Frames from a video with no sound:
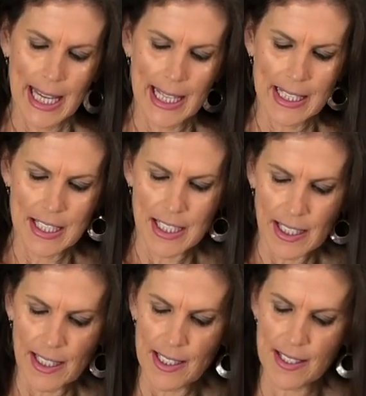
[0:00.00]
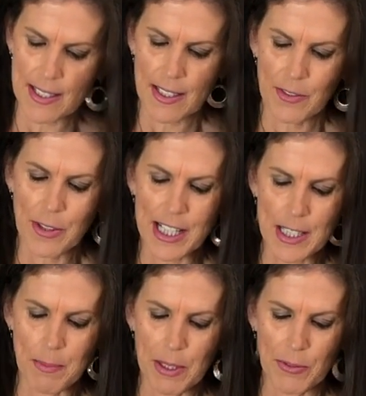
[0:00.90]
and this
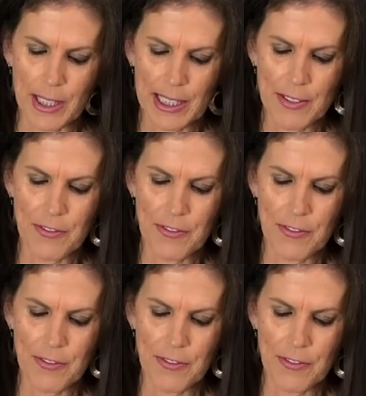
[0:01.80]
recipe really